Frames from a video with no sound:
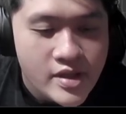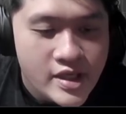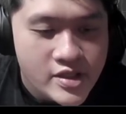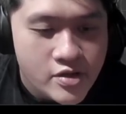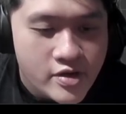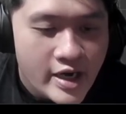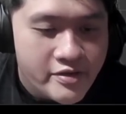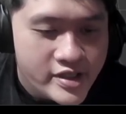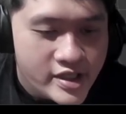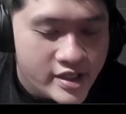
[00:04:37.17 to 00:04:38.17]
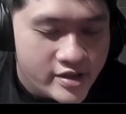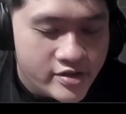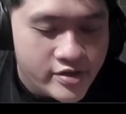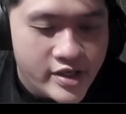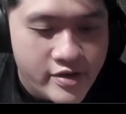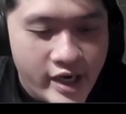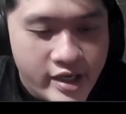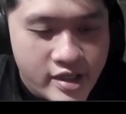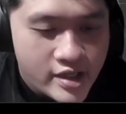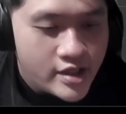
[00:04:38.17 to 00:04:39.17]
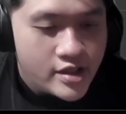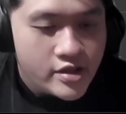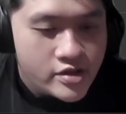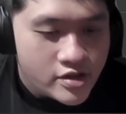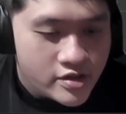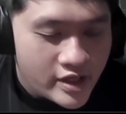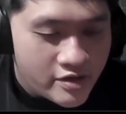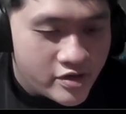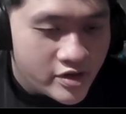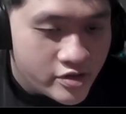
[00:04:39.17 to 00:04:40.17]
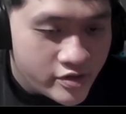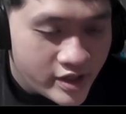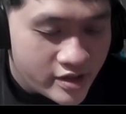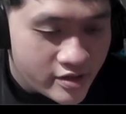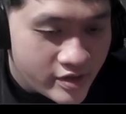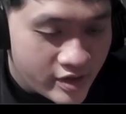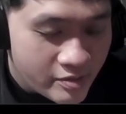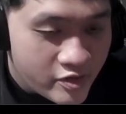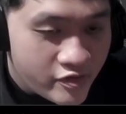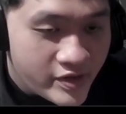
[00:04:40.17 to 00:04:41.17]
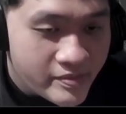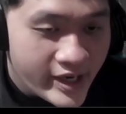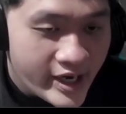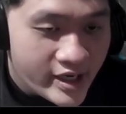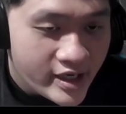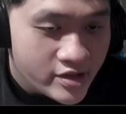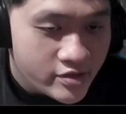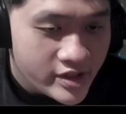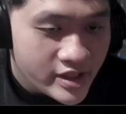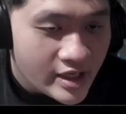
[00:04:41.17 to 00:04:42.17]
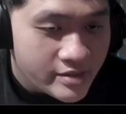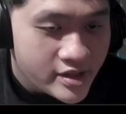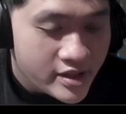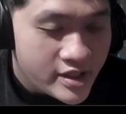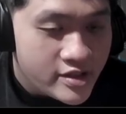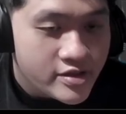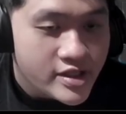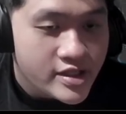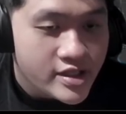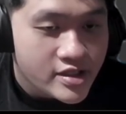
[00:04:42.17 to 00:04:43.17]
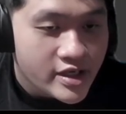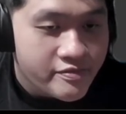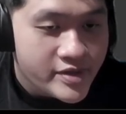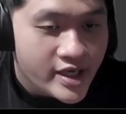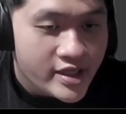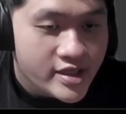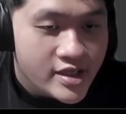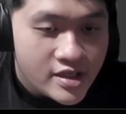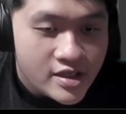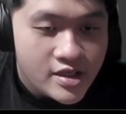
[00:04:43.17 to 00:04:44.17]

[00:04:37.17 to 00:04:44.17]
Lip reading: there's no clarity into it, right? So now we will improve it by doing the upscaling using the GFP gun here.